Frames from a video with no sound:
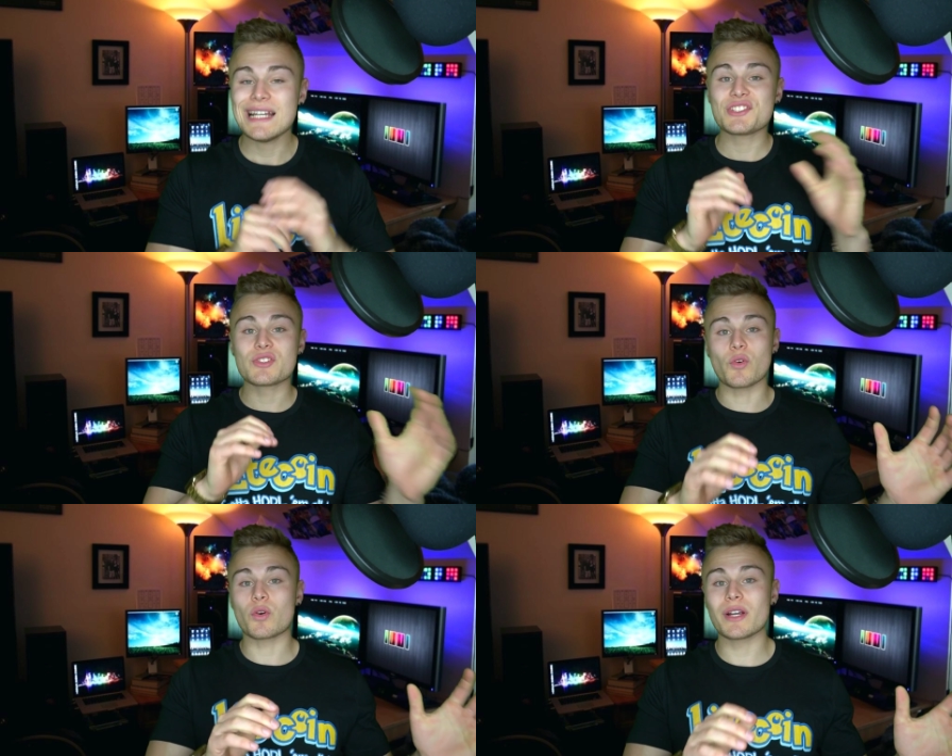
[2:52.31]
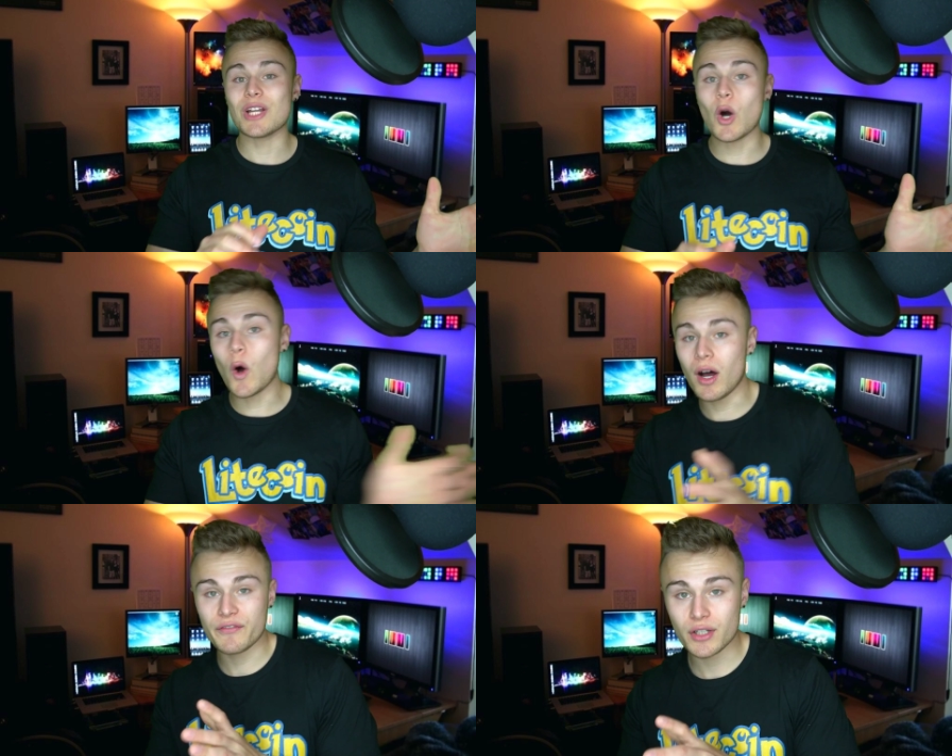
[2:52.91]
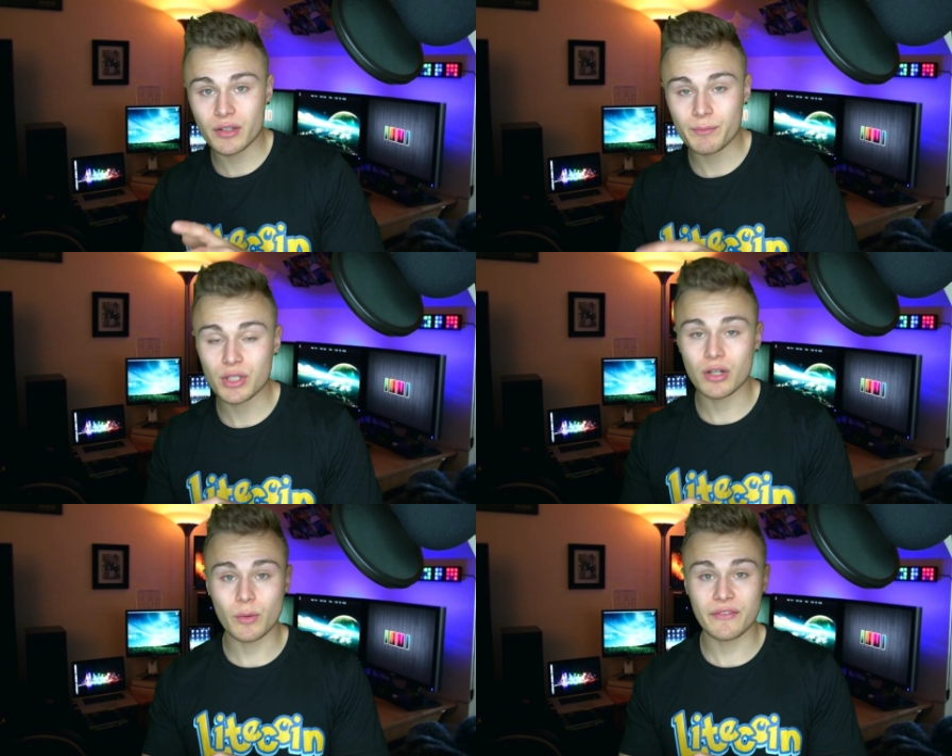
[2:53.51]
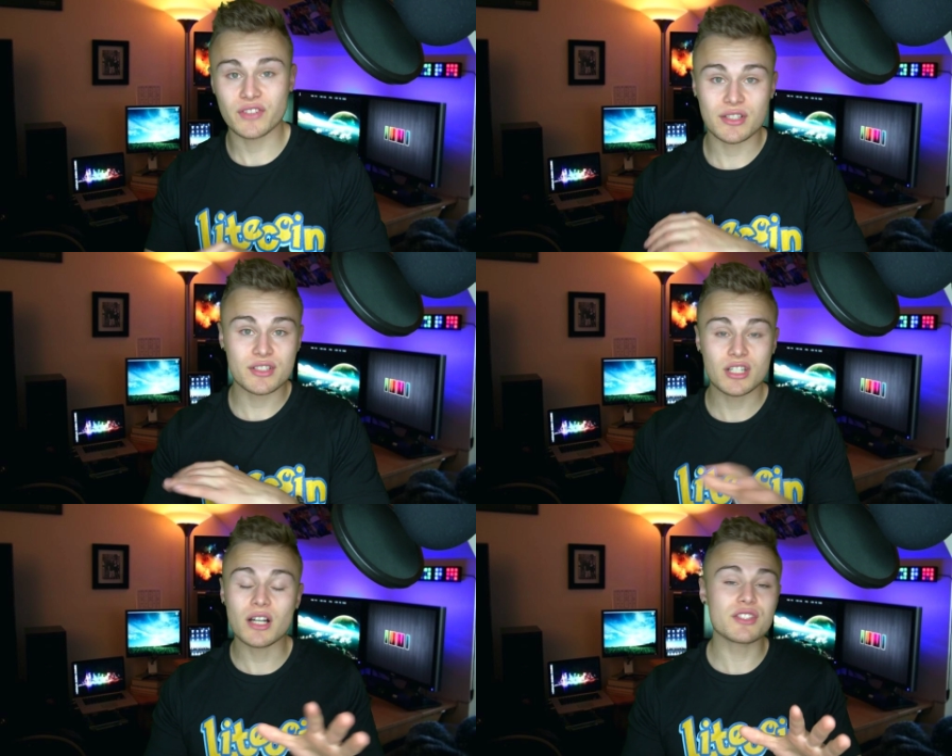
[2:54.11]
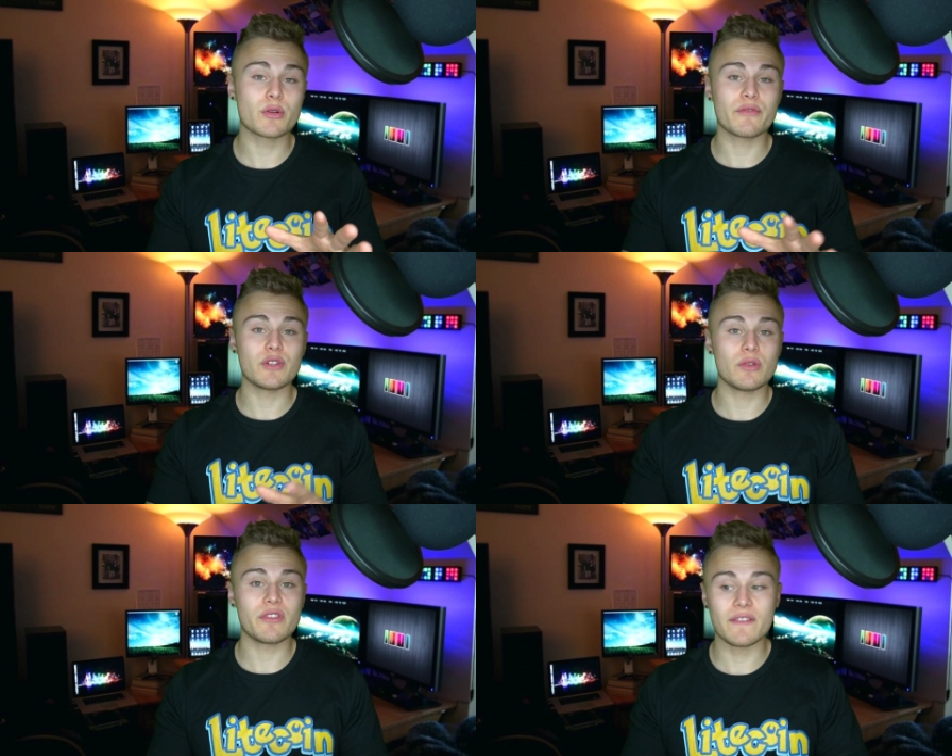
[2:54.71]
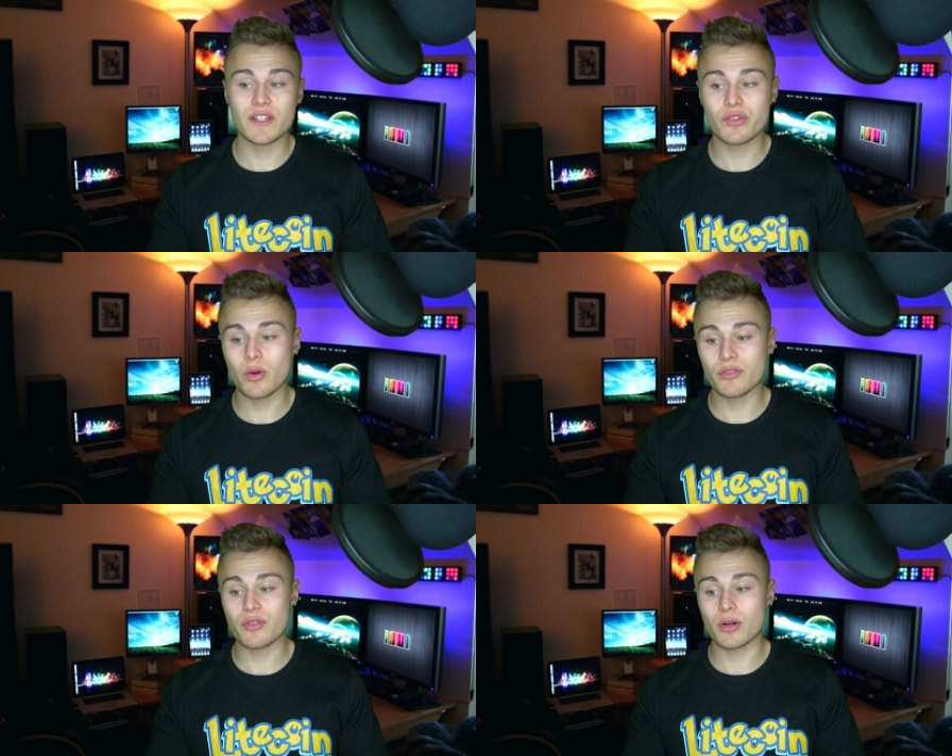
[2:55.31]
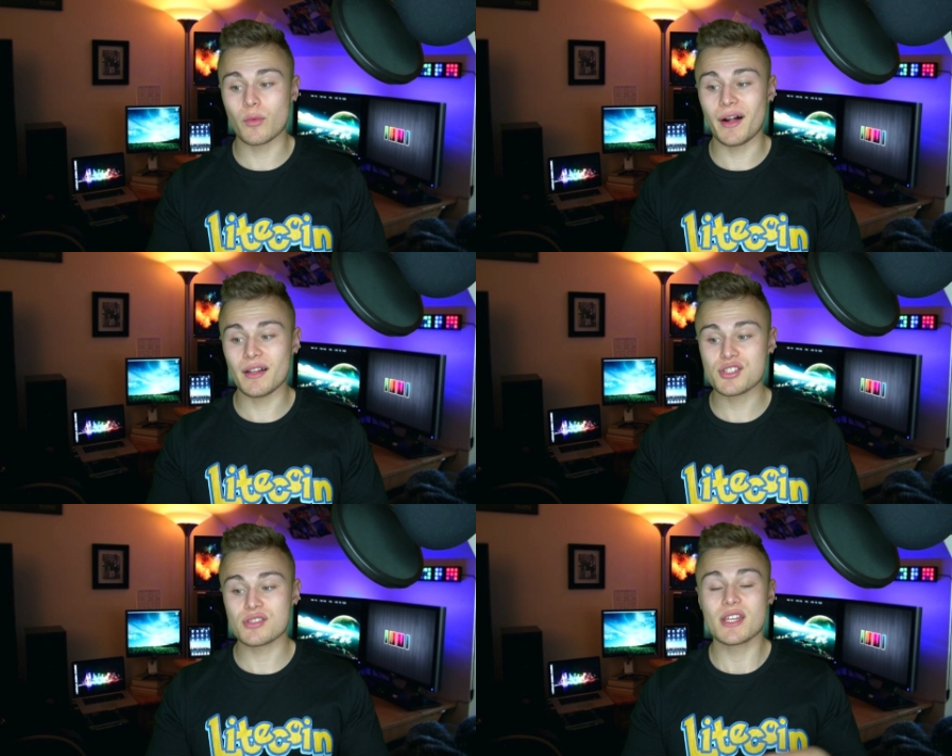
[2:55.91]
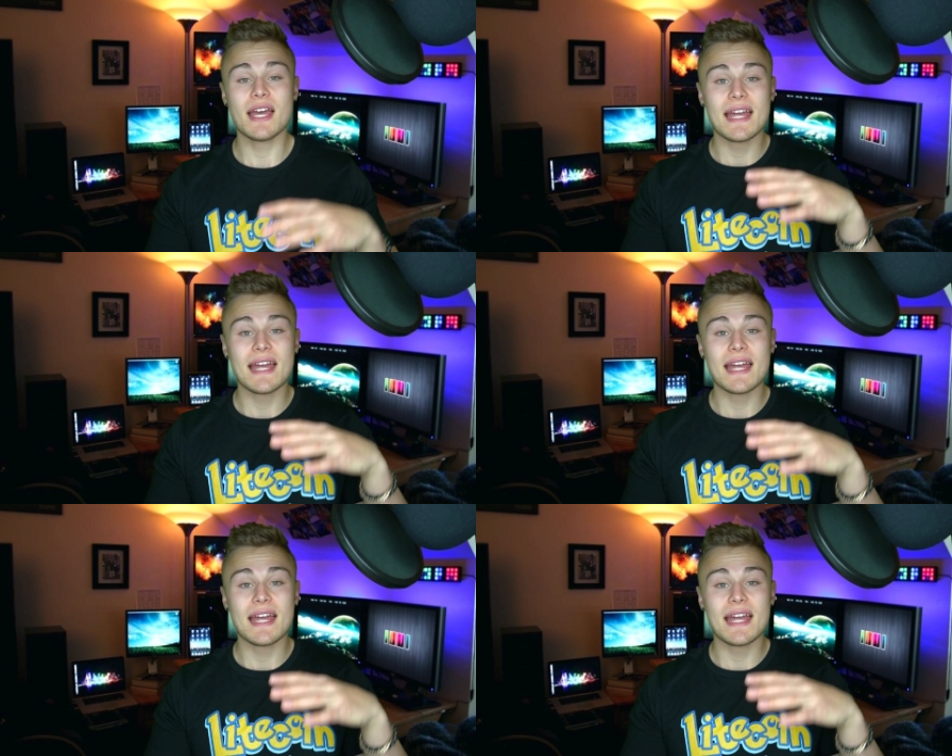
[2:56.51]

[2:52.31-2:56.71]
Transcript: Store it off your computer. We've done tons of reviews on these cold storage wallets